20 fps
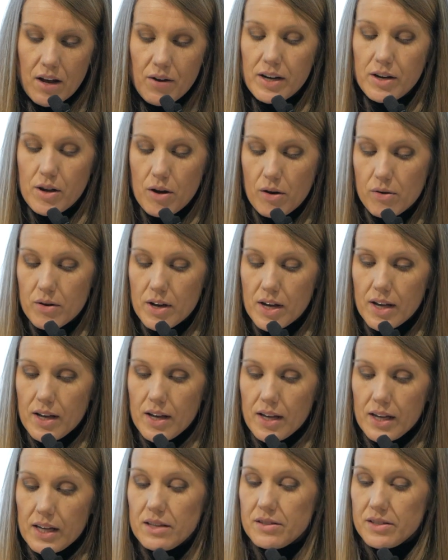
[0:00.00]
Now, I know
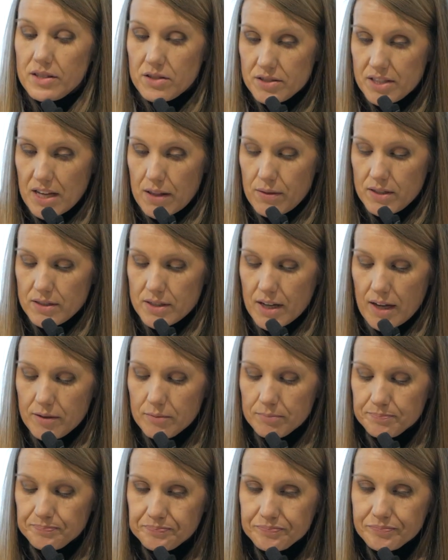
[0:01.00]
easier said than
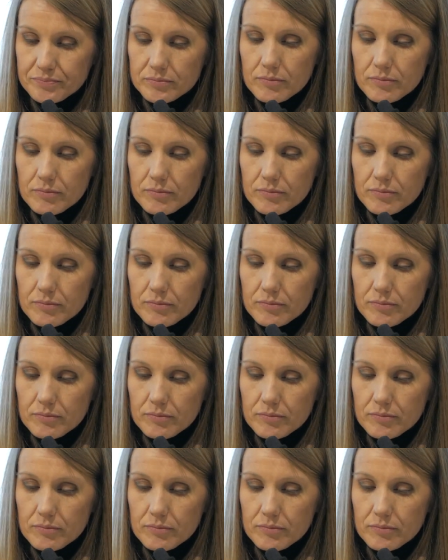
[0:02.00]
done,